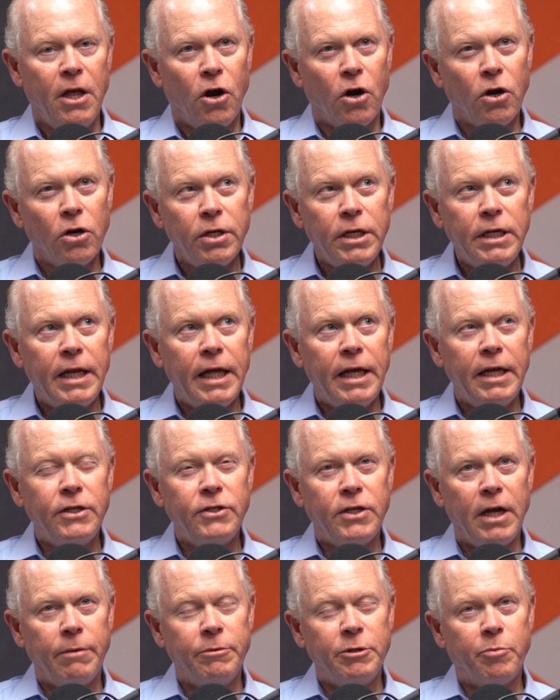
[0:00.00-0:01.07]
Early days,
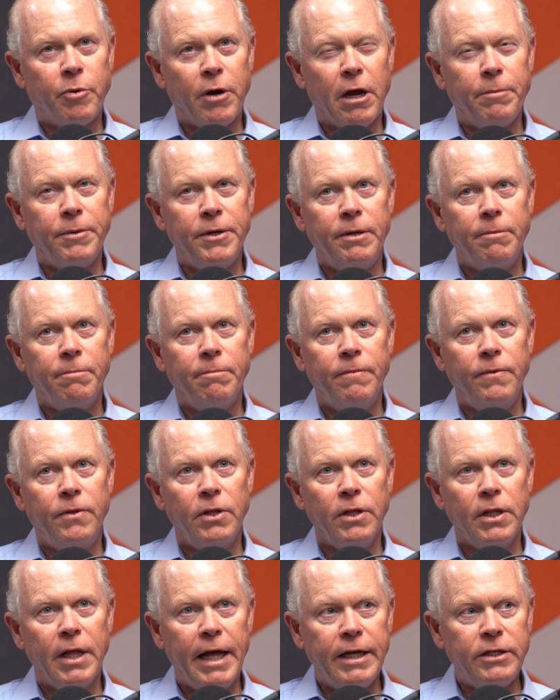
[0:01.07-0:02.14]
I was probably
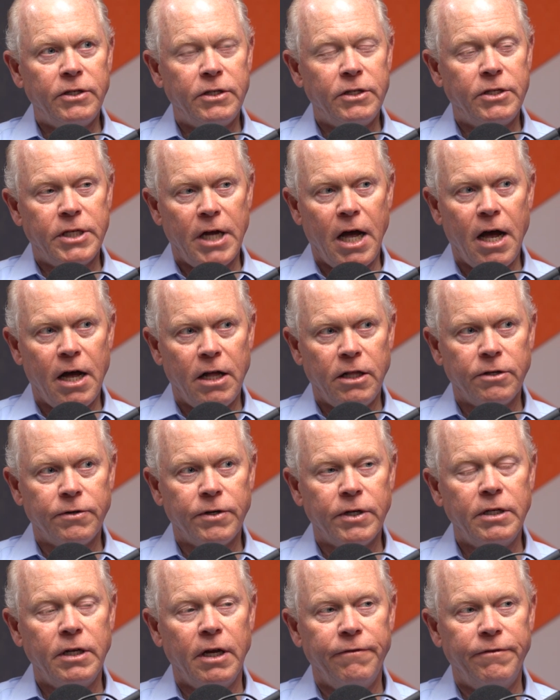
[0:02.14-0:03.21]
less
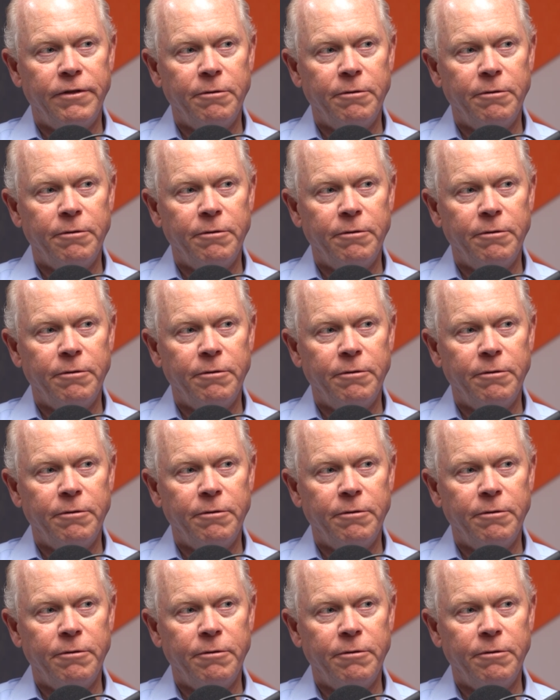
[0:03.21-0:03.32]
tolerant of